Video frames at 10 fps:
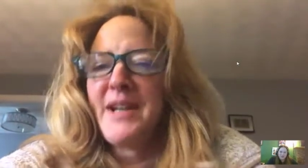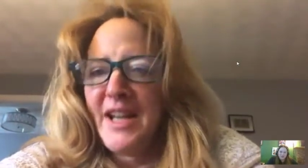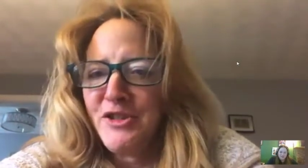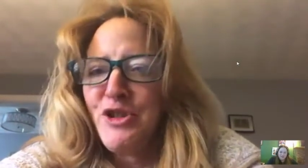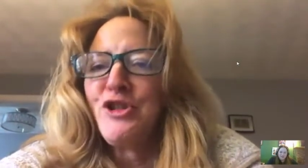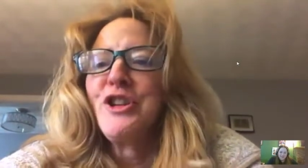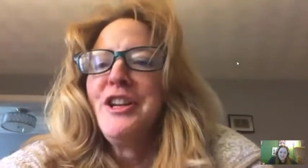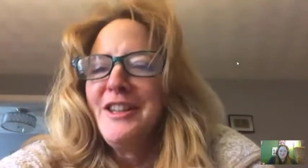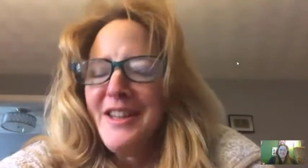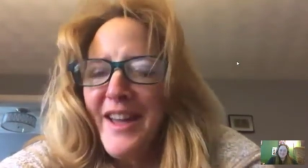a notch.
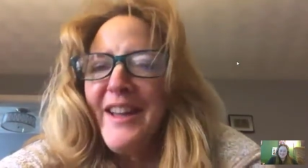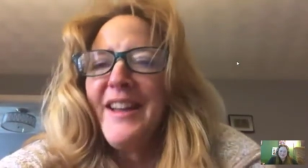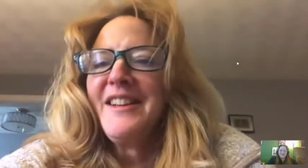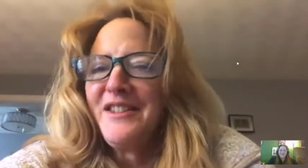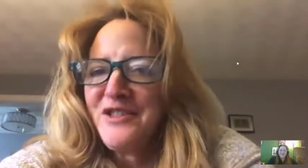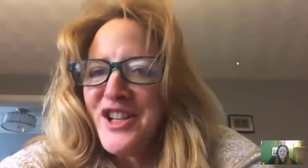Yeah, if